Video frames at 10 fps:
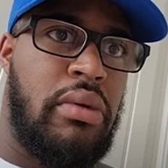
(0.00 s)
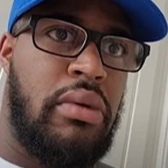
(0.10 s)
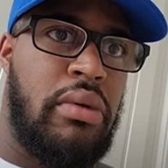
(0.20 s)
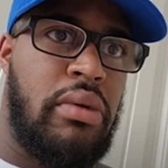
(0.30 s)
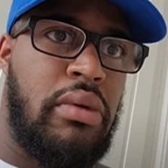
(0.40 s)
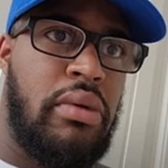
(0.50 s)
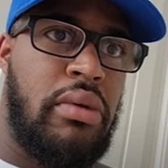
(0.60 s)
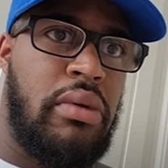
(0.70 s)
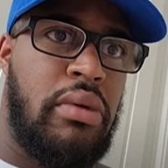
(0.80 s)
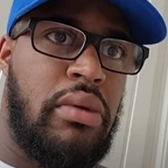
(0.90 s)

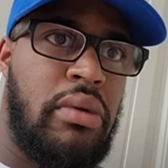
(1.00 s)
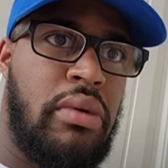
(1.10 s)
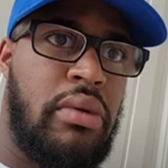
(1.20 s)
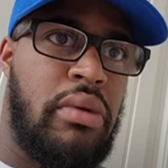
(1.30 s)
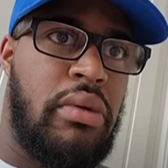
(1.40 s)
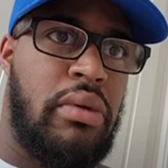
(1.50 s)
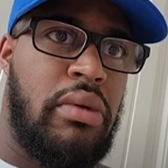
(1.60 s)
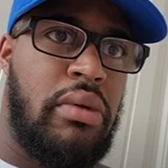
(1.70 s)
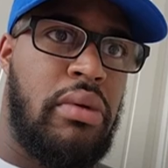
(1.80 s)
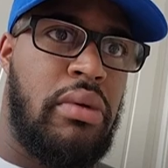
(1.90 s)

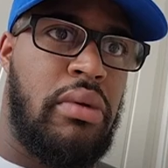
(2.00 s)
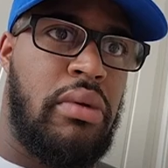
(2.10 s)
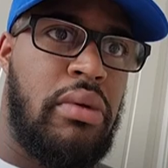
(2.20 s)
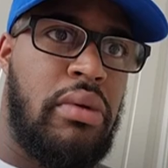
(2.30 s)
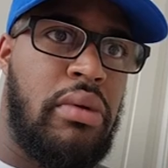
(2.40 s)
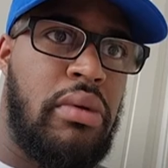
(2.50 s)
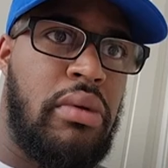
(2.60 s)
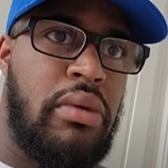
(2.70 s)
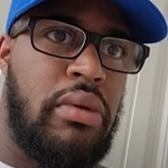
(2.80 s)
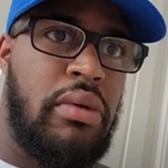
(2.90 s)

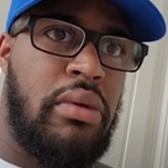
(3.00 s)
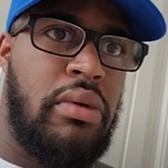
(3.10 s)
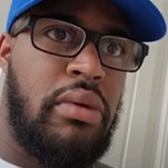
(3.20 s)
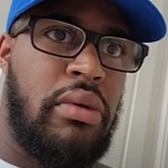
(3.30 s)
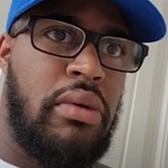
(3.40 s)
(silent)